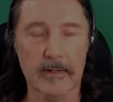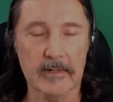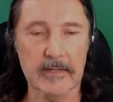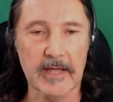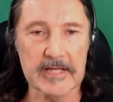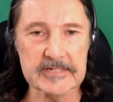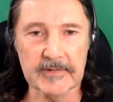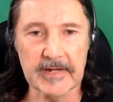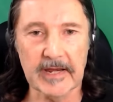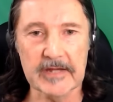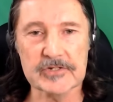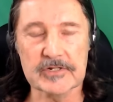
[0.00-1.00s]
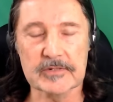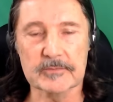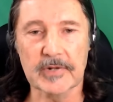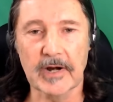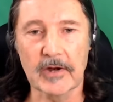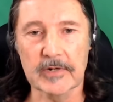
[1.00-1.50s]
classification,
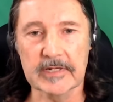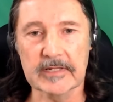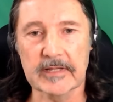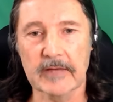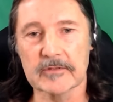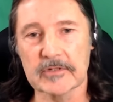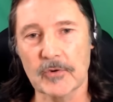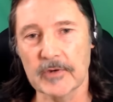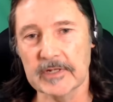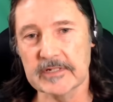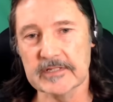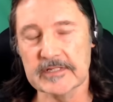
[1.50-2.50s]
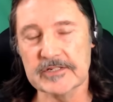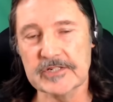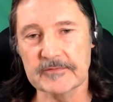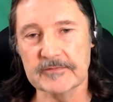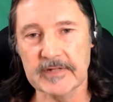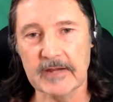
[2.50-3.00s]
priority level, going to the
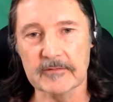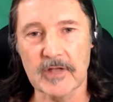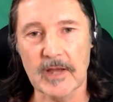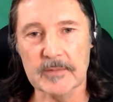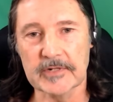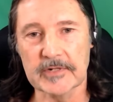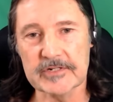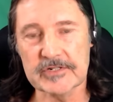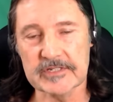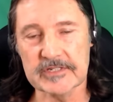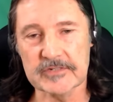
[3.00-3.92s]
Chief of Naval Operations